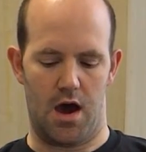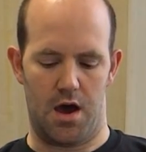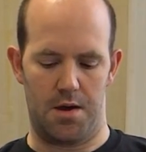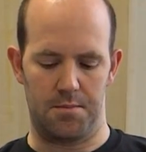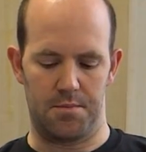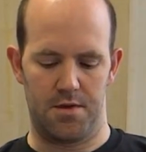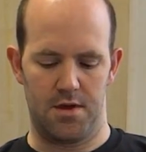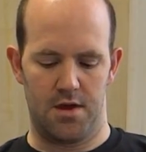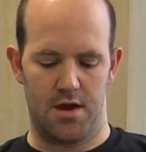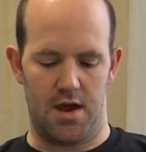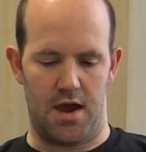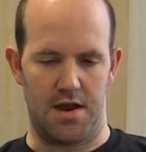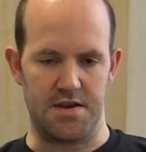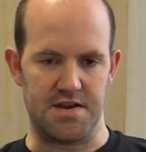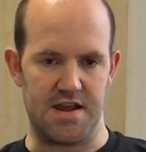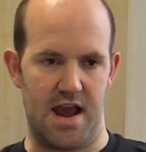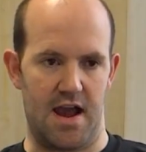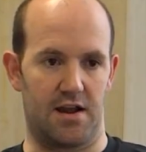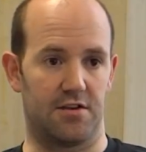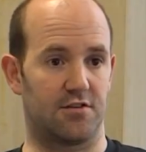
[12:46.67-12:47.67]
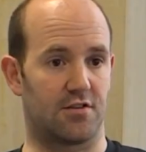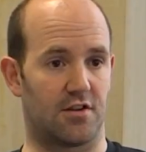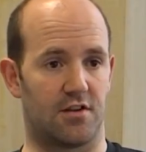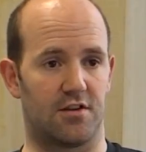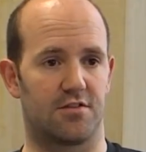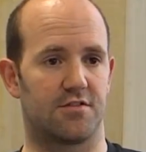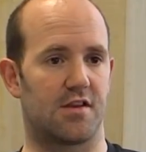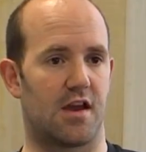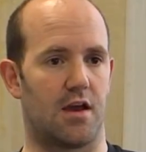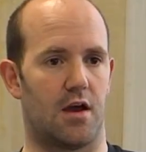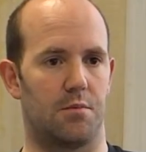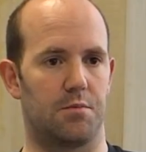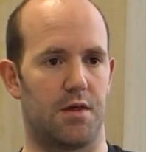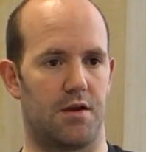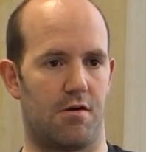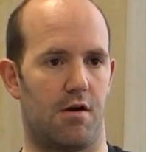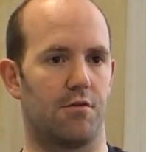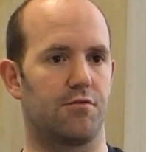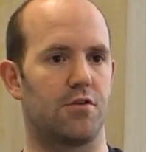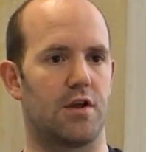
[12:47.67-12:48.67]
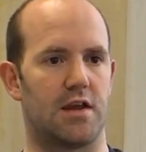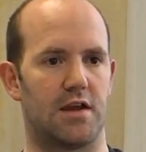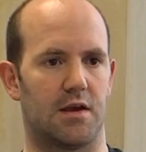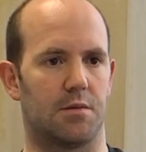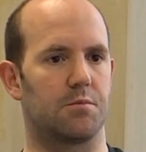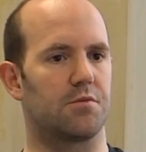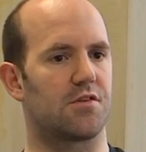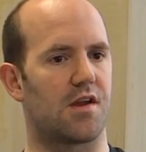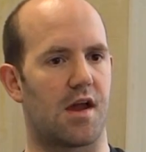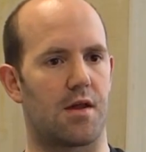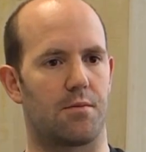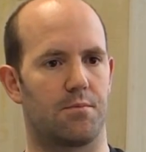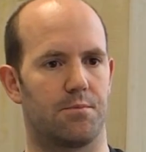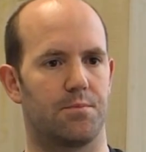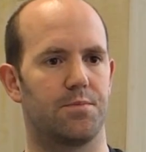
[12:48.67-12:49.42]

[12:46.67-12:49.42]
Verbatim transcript: Um, and yeah, it's going to stay up there after he comes down.